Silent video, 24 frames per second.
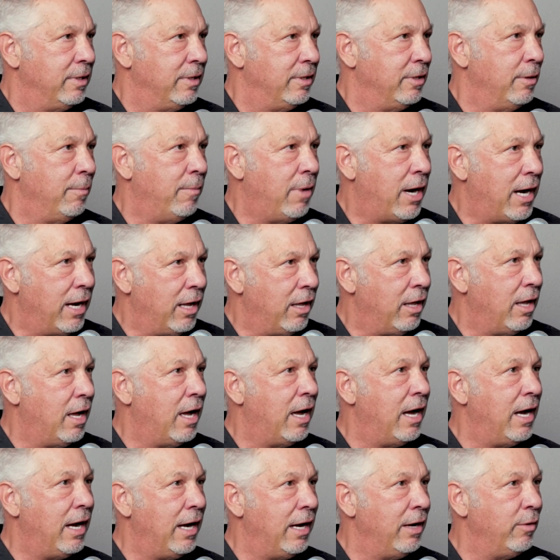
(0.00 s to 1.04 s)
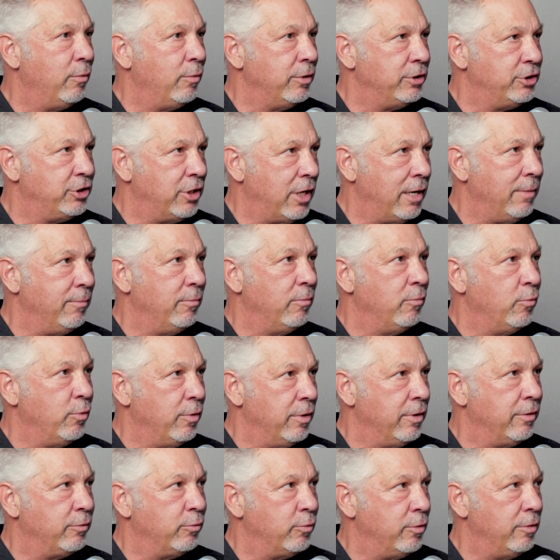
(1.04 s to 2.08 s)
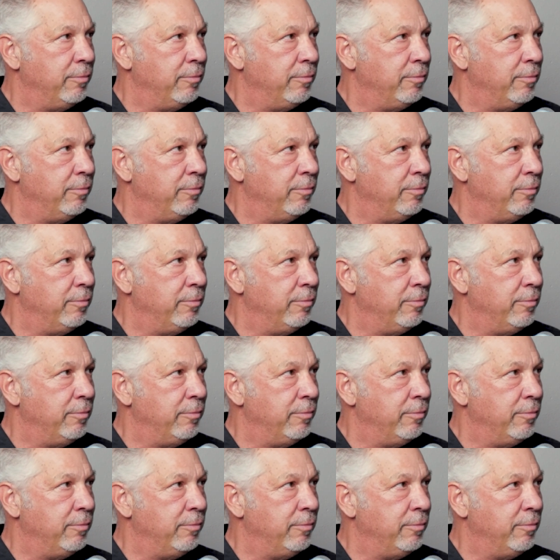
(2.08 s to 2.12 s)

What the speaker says: The Mile High, which I'm with,